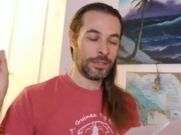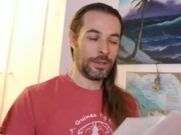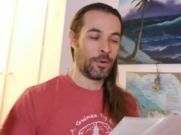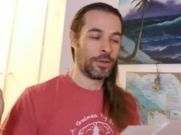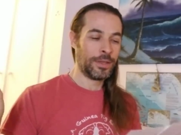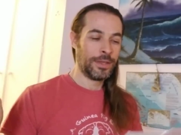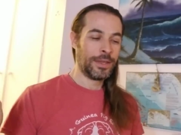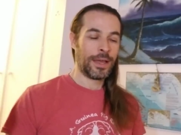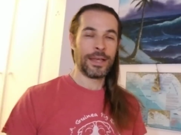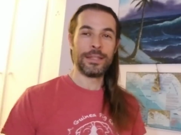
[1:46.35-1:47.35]
No,
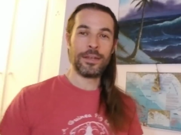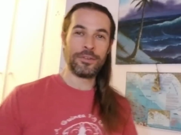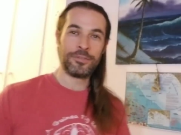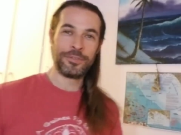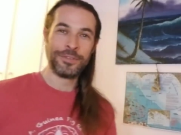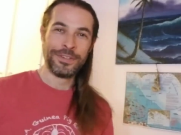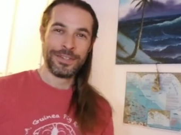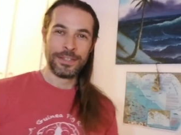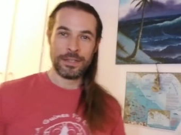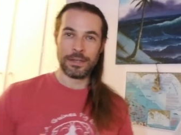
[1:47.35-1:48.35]
I love
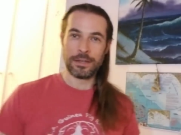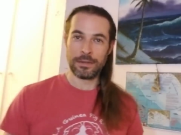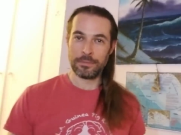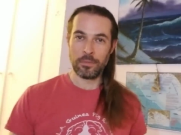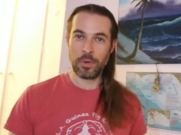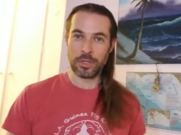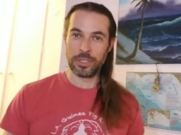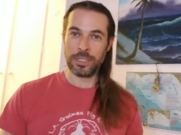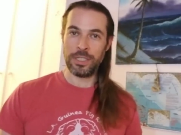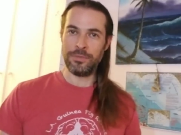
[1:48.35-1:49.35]
uh,
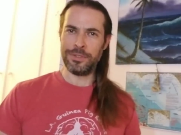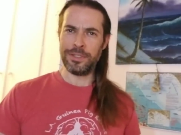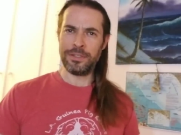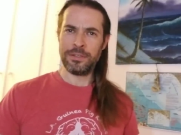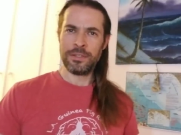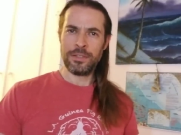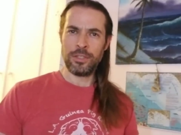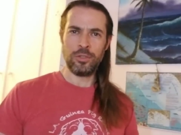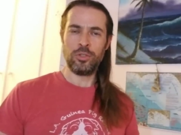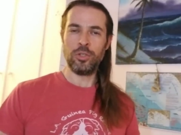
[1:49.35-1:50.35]
watching TV,
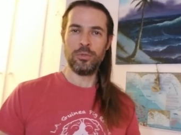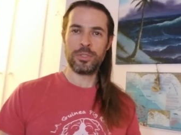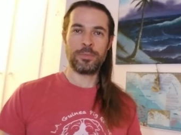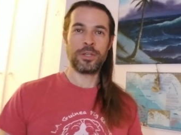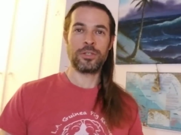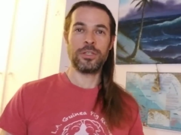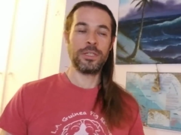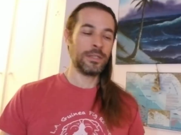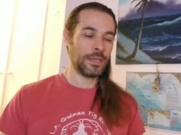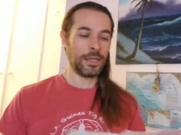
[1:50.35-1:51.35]
YouTube
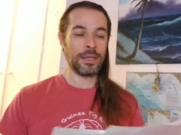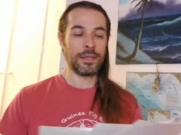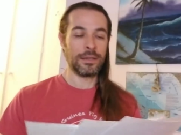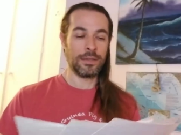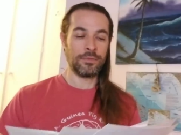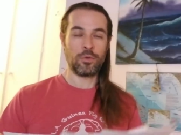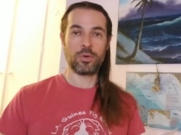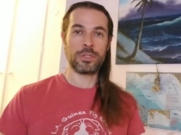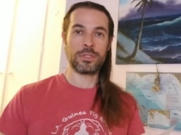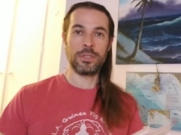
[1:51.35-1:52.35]
especially, and of
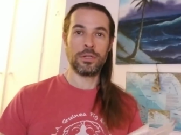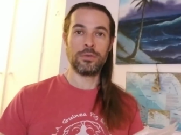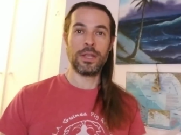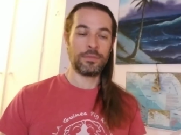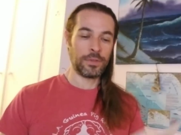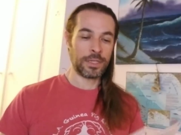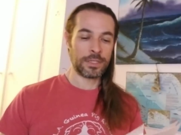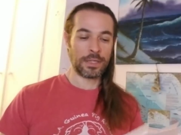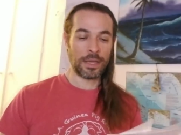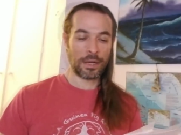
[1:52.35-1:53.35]
course, you know,
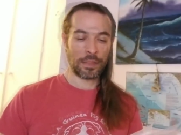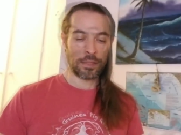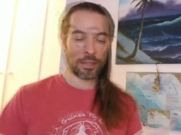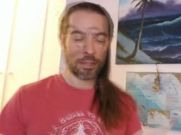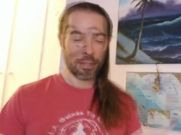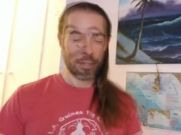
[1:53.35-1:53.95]
Netflix and that kind of thing